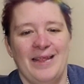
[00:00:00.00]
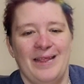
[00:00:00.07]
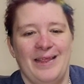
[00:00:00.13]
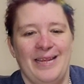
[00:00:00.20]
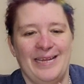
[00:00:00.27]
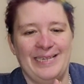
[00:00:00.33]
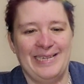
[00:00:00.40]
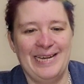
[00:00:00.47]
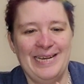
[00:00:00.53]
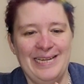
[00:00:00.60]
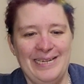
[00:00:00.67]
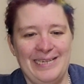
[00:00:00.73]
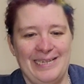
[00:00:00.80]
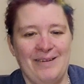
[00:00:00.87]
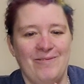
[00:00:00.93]
The
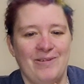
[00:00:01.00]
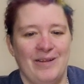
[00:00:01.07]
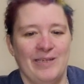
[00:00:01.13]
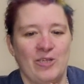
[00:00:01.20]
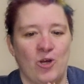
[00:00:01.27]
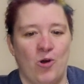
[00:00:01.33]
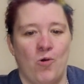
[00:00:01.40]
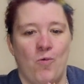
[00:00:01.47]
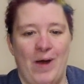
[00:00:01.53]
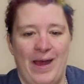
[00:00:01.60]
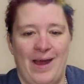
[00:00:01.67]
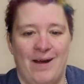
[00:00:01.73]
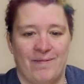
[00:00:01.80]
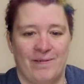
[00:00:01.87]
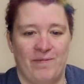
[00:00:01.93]
Ascended skill doesn't go
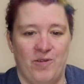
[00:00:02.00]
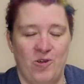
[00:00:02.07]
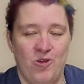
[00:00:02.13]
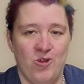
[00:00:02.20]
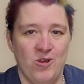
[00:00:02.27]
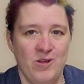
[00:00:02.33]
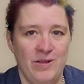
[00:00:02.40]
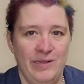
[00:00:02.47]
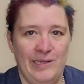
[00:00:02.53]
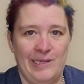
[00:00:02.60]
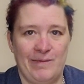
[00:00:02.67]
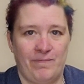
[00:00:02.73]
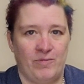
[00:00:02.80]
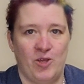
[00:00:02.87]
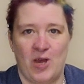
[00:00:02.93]
away after
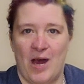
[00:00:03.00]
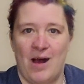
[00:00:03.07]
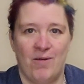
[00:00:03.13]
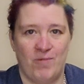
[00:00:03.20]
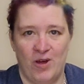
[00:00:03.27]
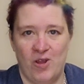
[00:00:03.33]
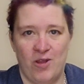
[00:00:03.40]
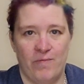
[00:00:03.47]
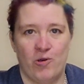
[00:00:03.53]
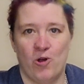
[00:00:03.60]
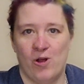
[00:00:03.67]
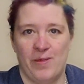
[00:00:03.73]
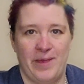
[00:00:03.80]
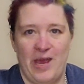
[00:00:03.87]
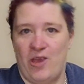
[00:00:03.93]
fusions. You can't, once you've
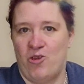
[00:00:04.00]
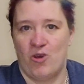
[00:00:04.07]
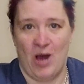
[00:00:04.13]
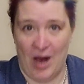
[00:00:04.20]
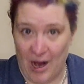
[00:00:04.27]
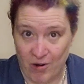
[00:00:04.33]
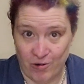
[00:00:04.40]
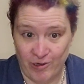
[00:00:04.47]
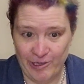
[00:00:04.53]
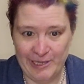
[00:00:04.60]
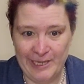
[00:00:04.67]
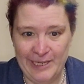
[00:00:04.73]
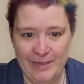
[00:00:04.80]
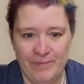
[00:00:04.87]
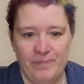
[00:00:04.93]
got it there, you can't lose
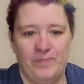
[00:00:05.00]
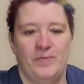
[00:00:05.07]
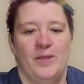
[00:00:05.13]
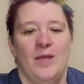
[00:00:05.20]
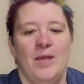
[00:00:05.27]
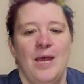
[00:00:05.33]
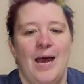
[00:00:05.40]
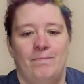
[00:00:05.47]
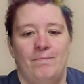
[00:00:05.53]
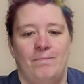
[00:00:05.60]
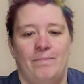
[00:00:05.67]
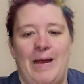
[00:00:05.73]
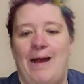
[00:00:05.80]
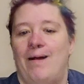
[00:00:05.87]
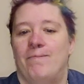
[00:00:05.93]
it.
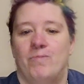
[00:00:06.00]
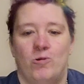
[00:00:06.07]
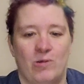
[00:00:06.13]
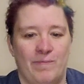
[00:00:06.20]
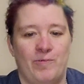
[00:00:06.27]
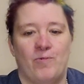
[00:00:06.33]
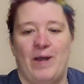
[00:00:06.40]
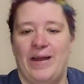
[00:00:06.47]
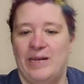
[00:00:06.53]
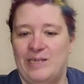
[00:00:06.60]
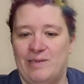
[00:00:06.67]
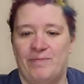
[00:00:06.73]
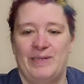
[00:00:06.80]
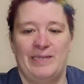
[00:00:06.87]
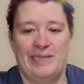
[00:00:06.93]
And multiple
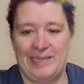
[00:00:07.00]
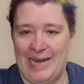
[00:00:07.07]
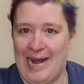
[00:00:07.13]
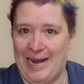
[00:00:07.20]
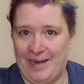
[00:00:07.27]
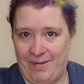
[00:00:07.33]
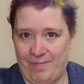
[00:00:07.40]
ranks of it stack.